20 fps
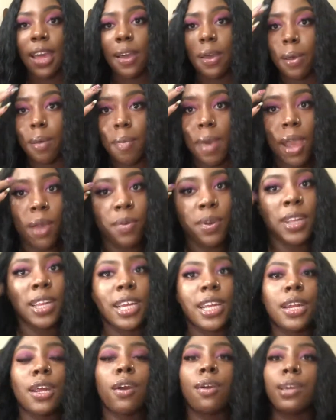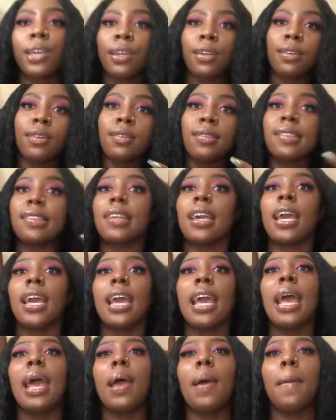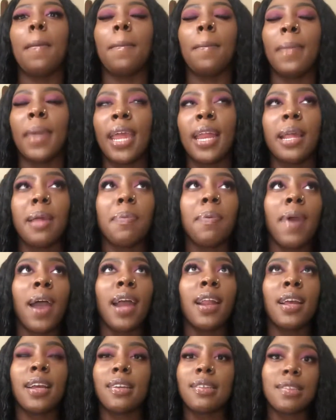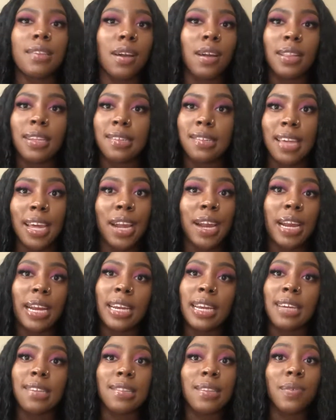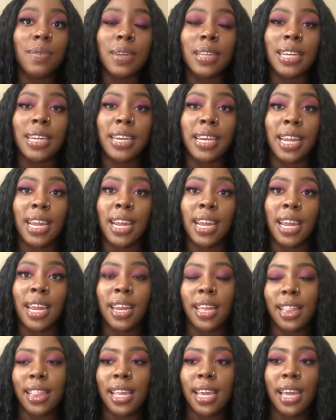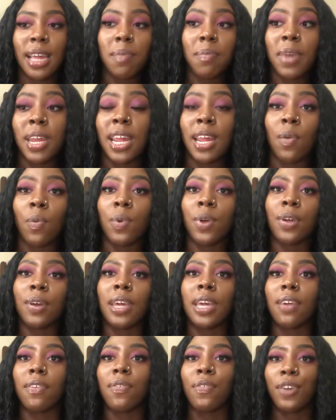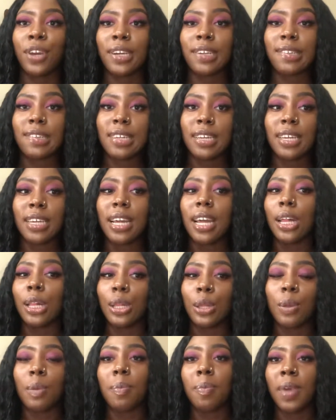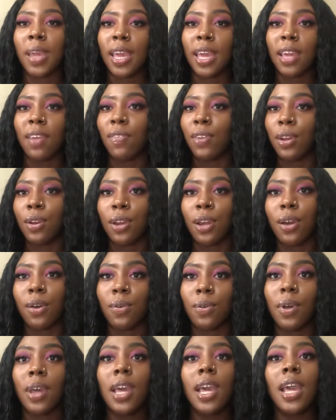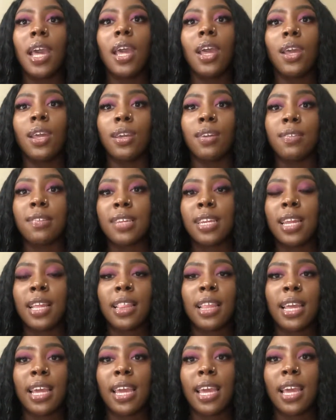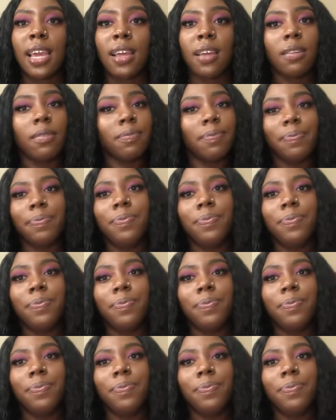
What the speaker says: I really don't use many products on this hair. It doesn't really need anything, but it will get frizzy a little bit if you don't use anything.